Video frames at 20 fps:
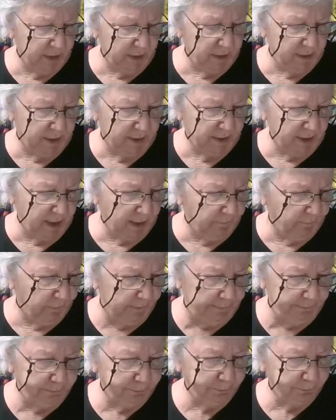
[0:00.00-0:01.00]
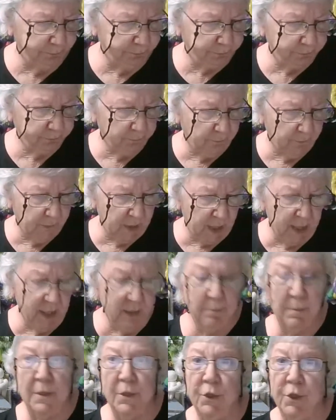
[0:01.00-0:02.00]
sent 7,
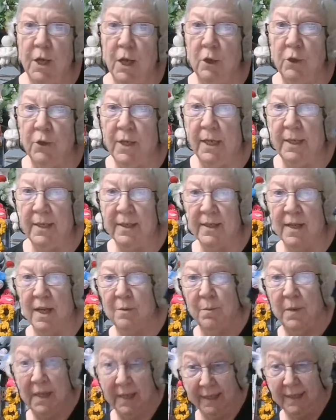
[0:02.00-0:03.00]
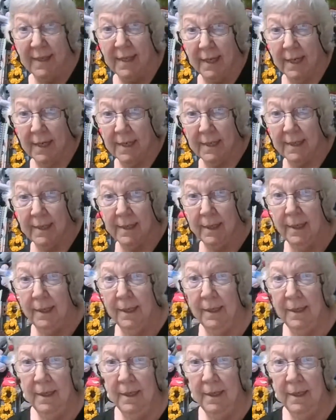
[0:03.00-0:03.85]
and Michelle D sent me 6.